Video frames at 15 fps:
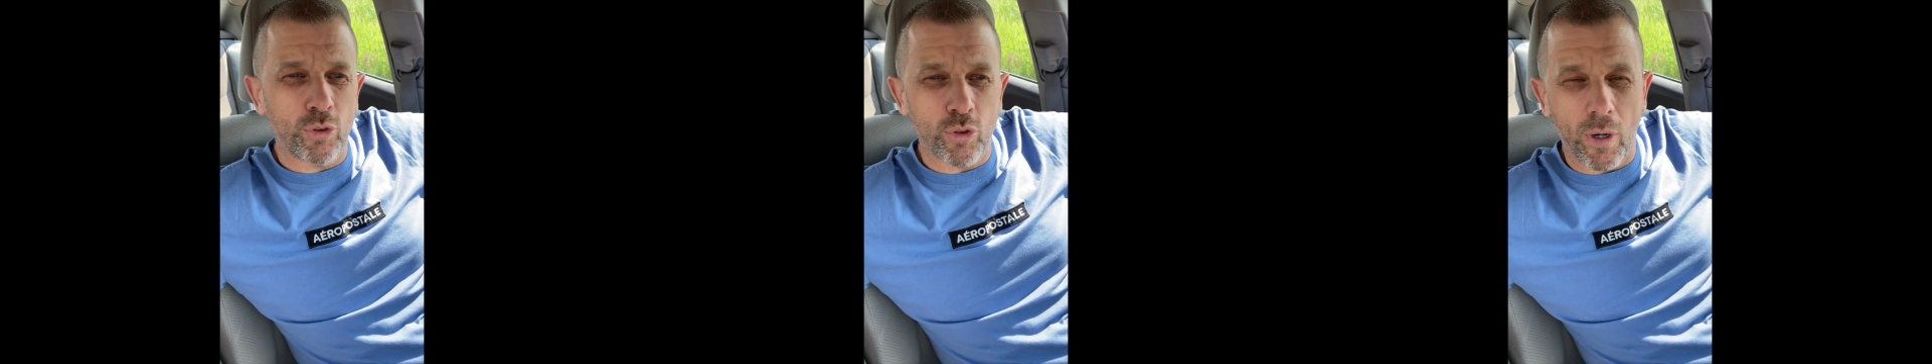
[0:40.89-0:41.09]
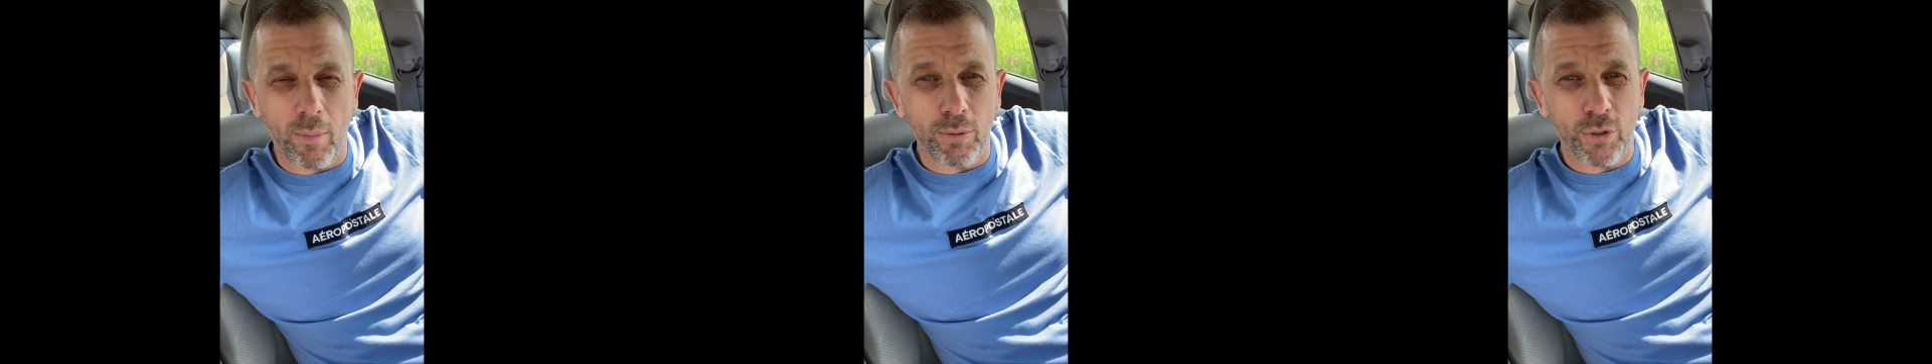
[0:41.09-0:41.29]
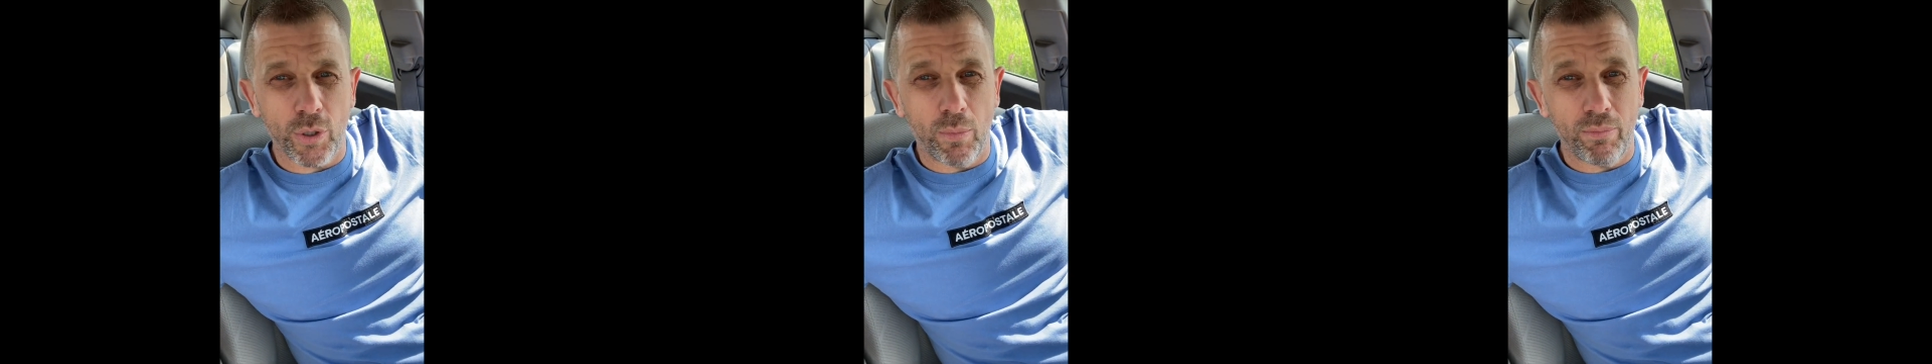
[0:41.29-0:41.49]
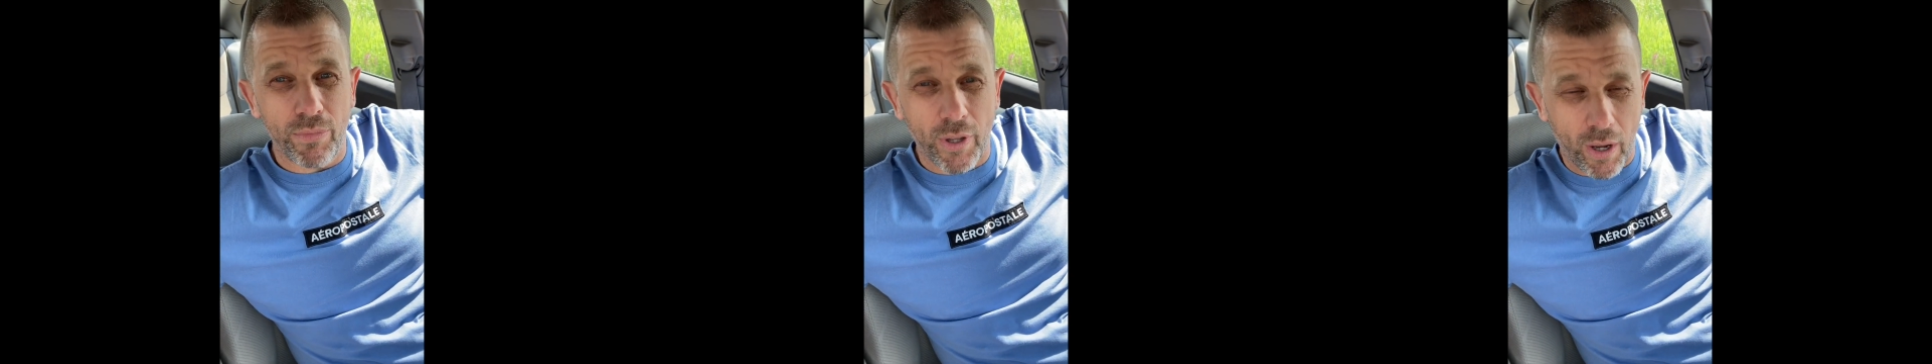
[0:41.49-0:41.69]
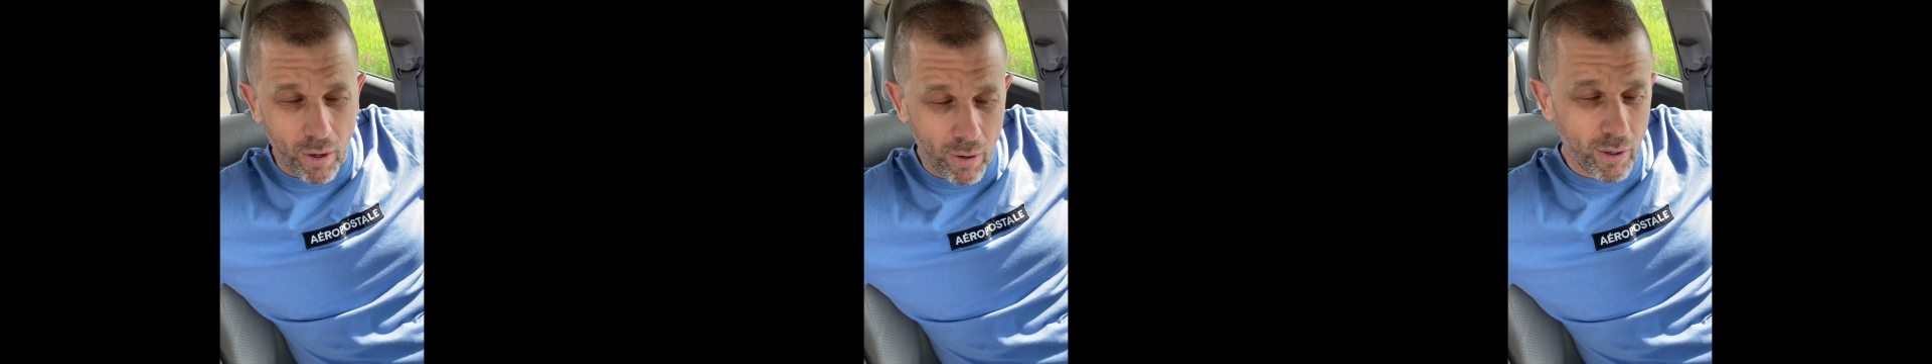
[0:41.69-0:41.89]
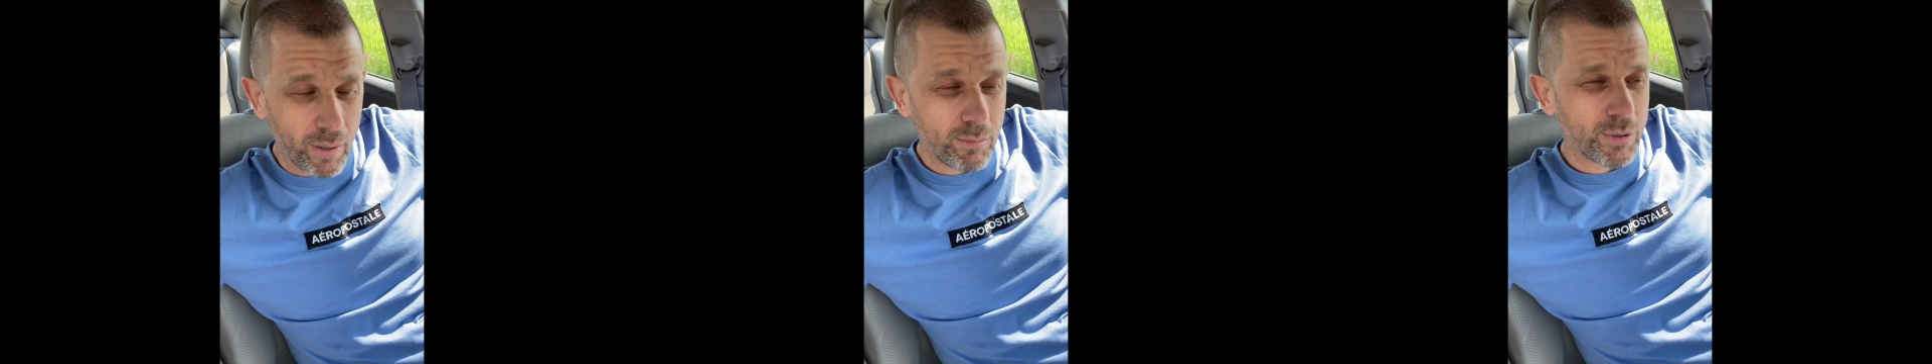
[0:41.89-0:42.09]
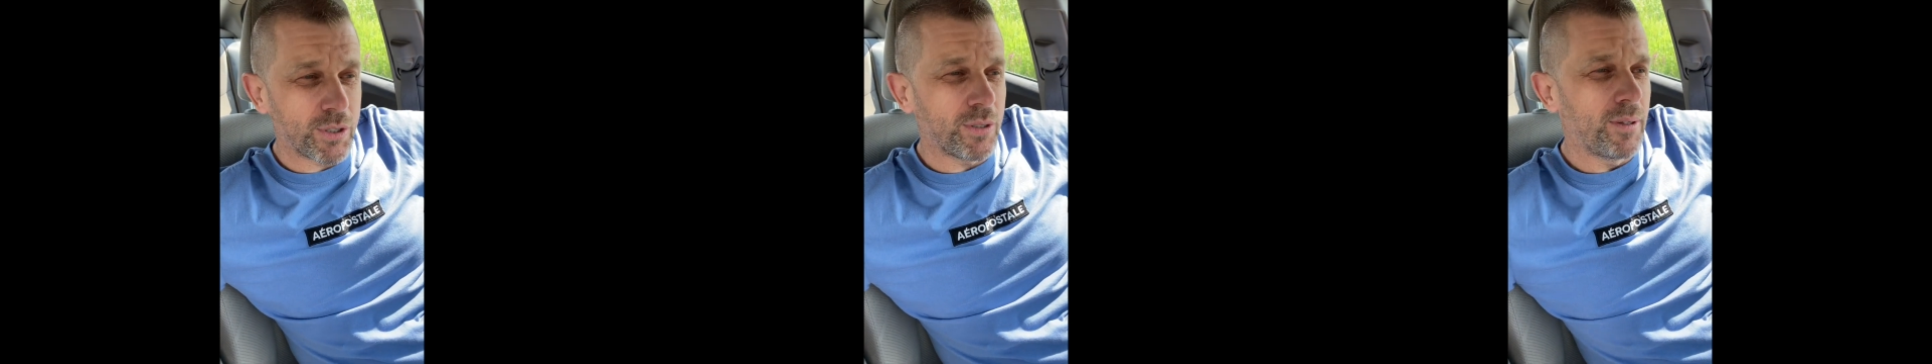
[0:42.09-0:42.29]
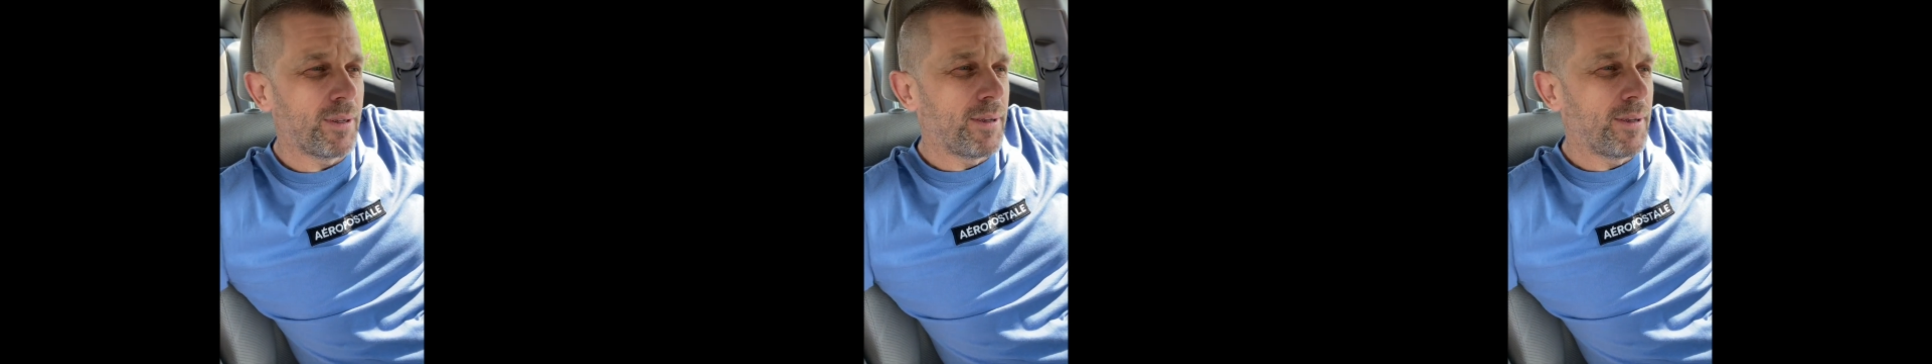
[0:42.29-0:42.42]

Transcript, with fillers: troublesome times.